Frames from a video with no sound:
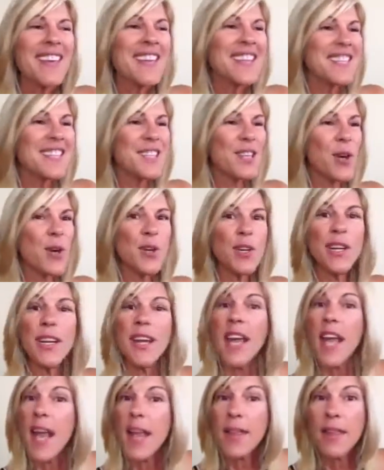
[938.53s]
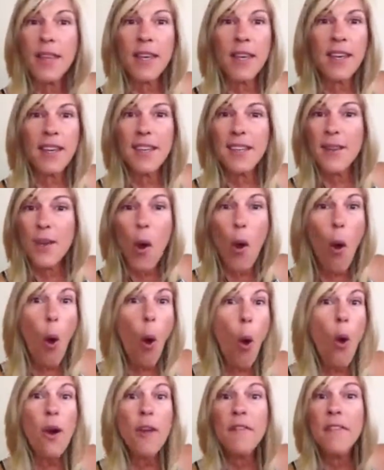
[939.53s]
So
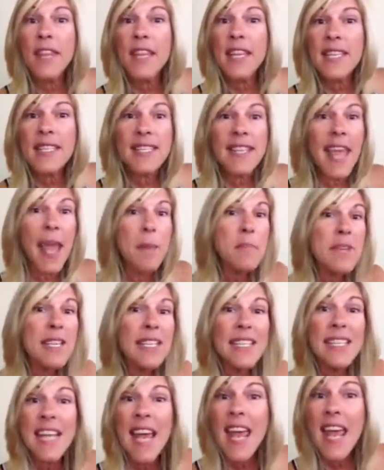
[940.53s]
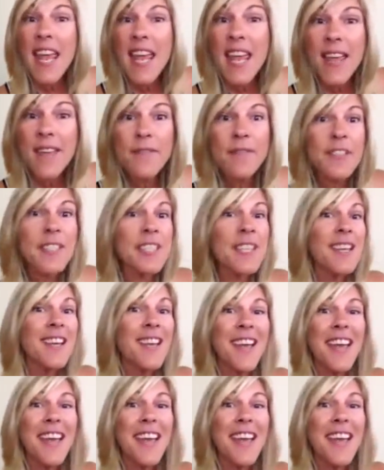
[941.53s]
all of these can be saved